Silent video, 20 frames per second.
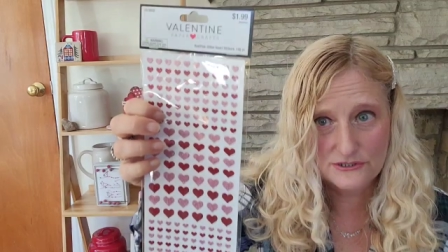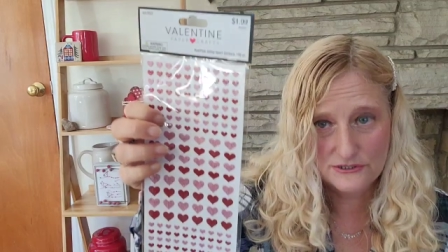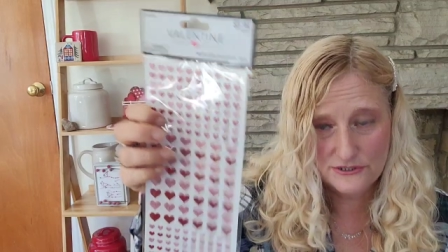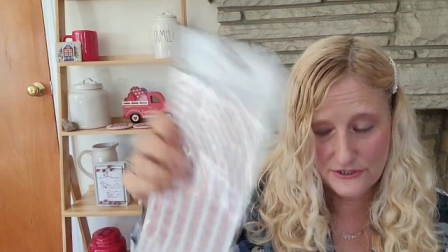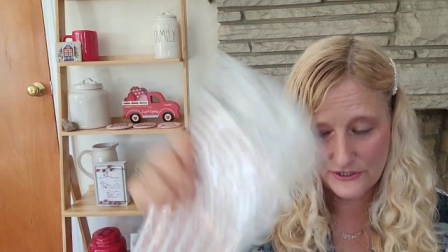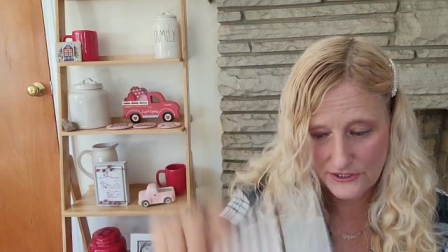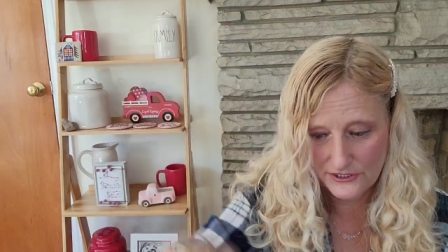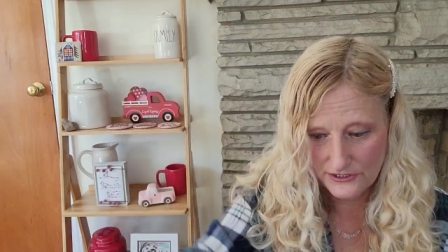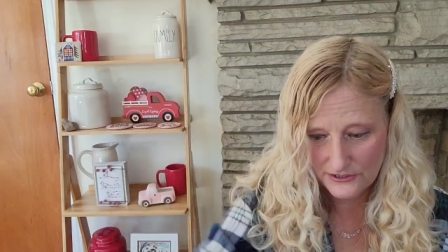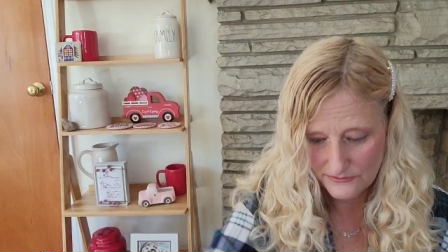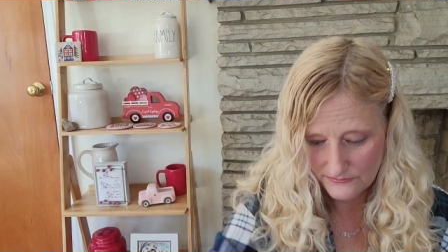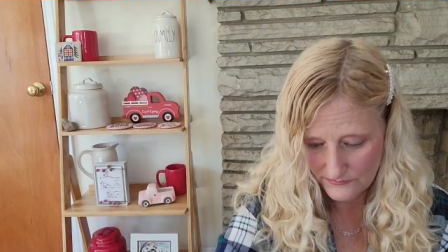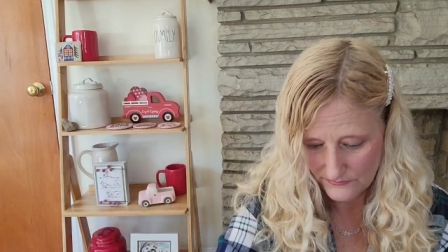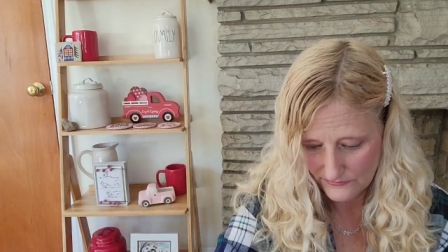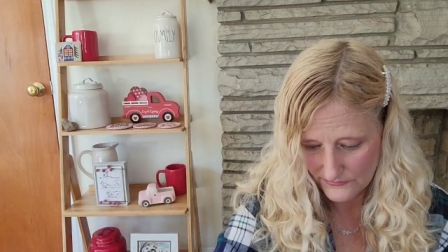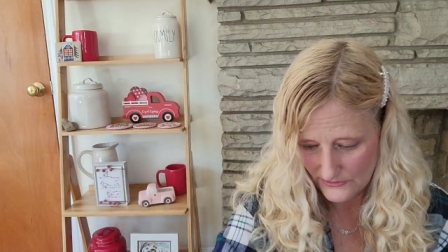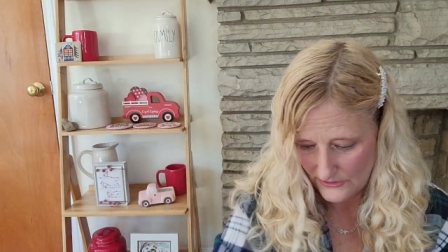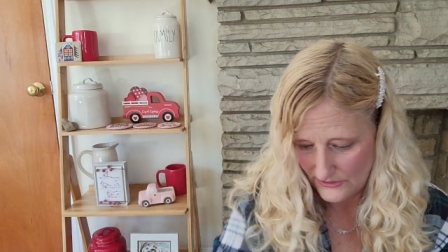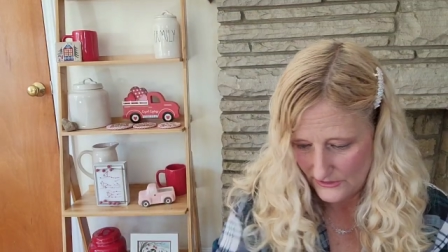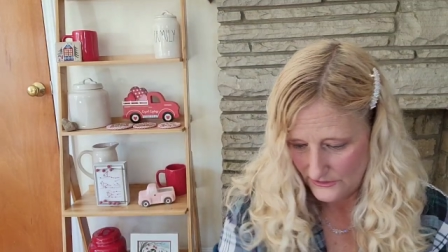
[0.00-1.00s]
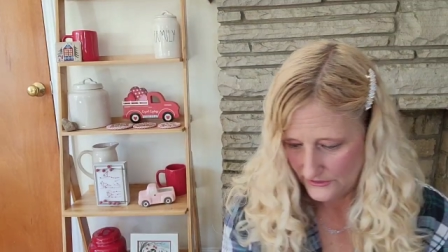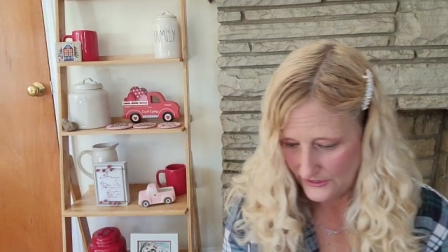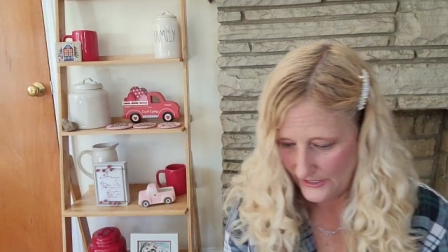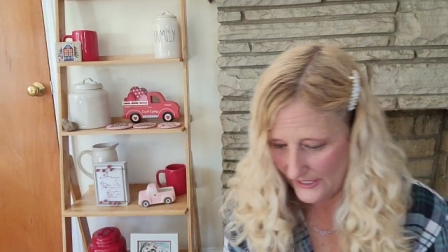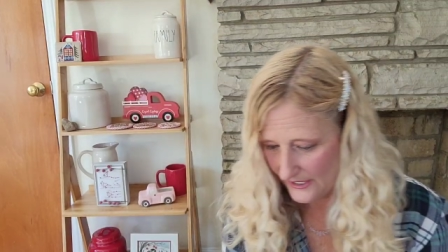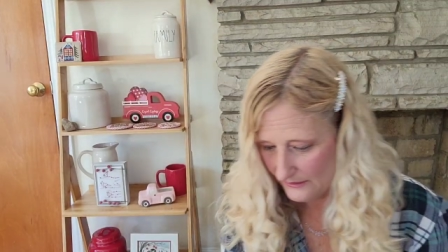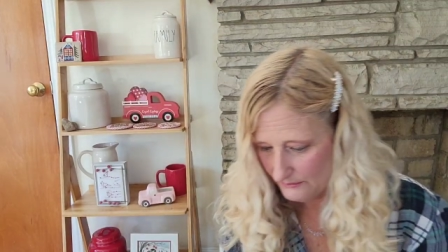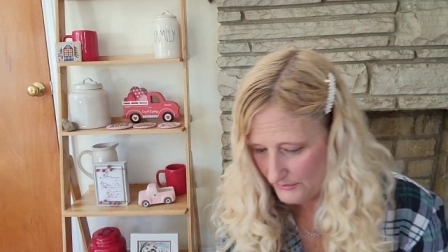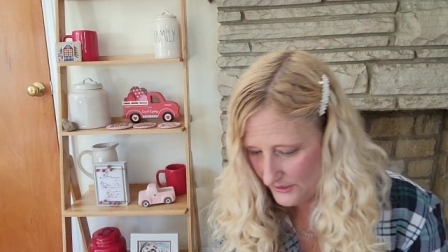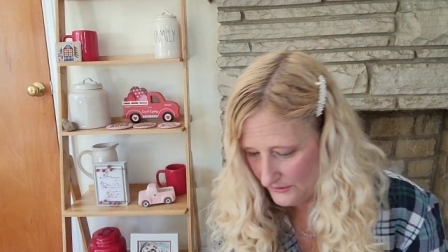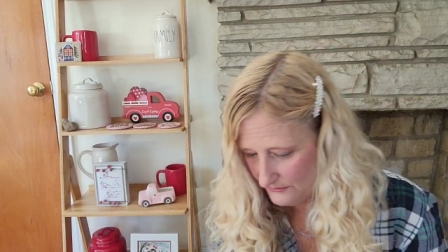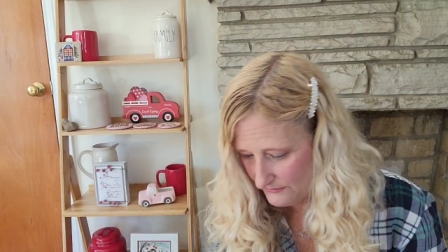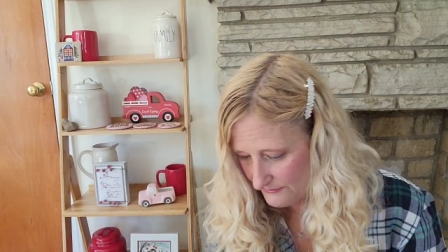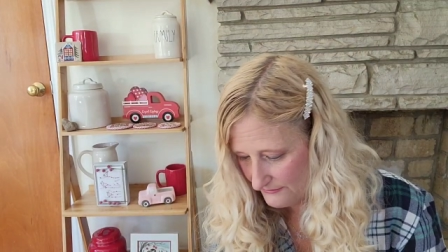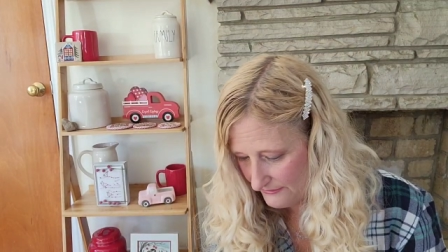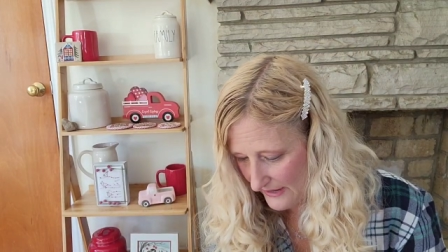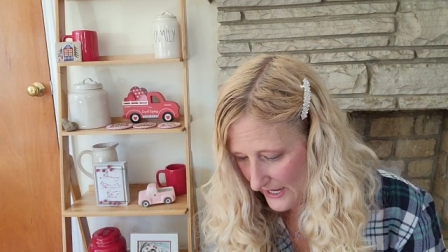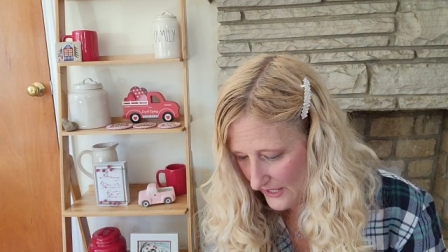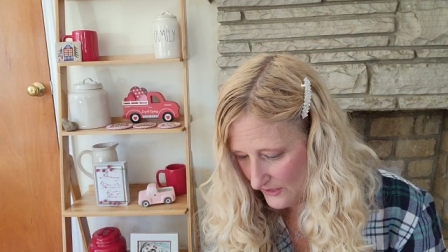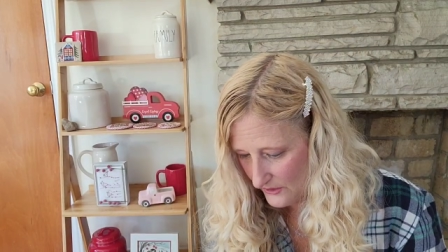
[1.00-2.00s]
is good. Now I
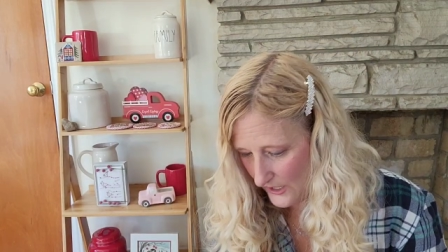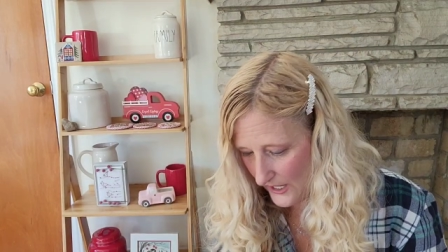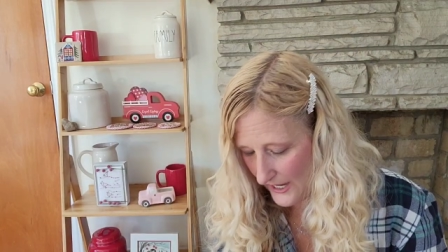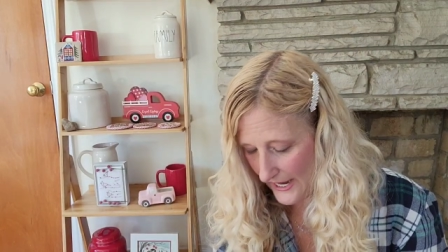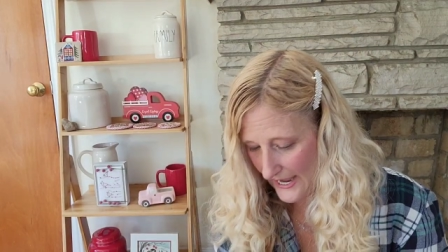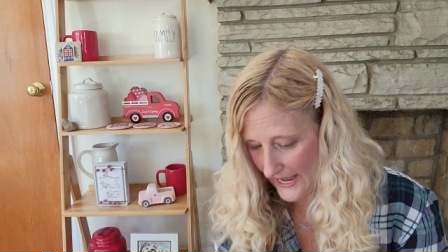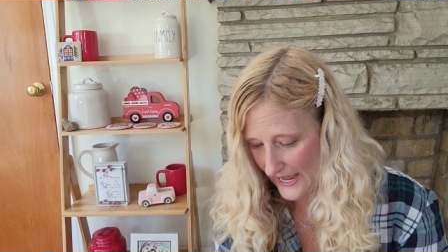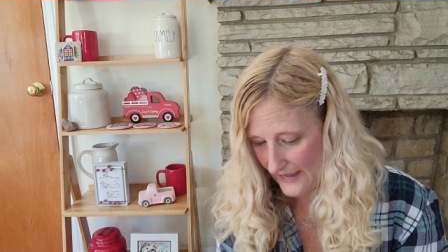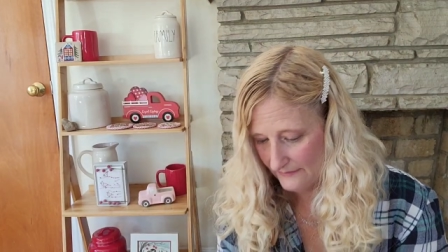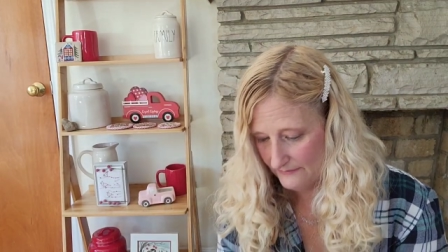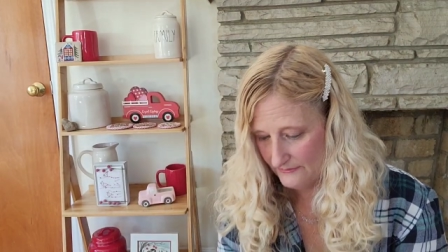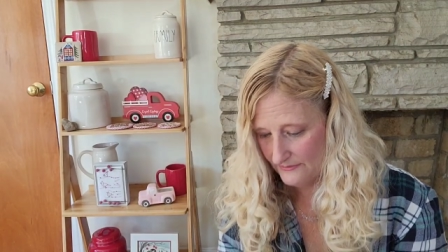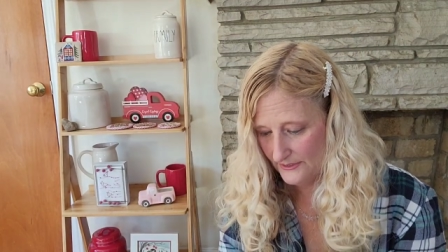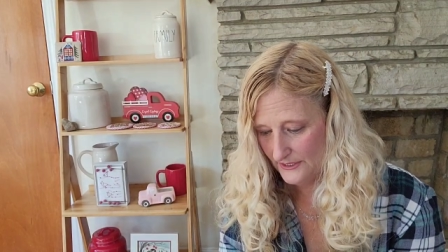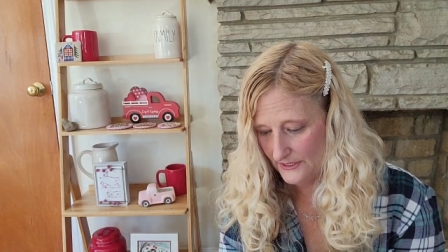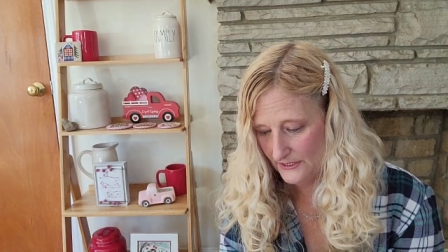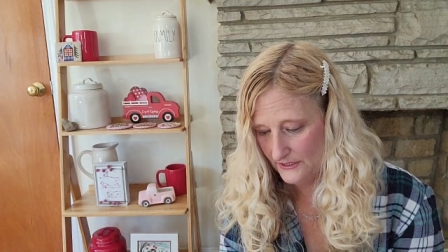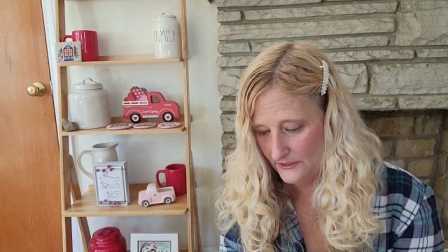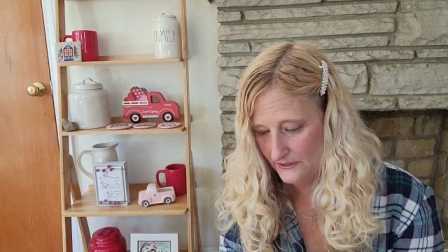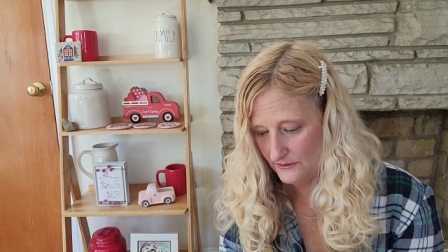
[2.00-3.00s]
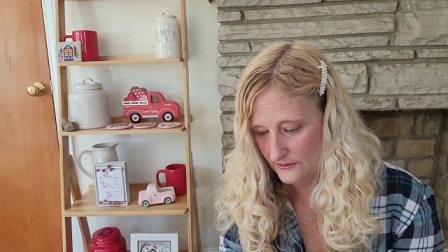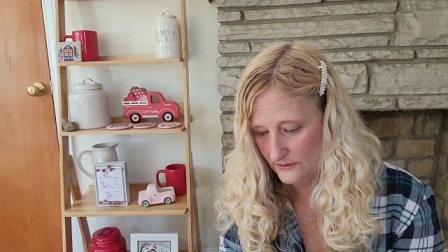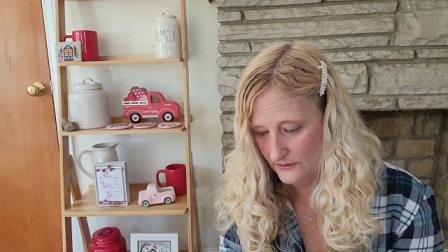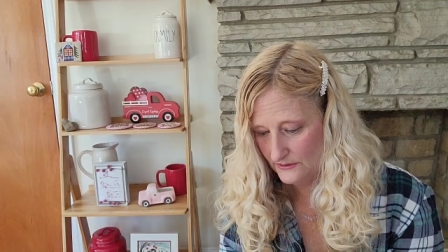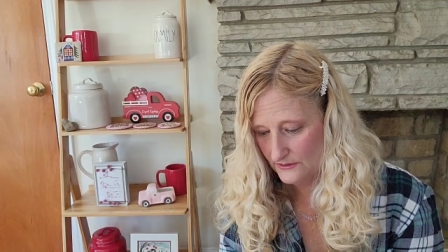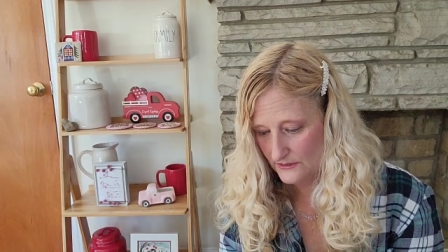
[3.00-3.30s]
have been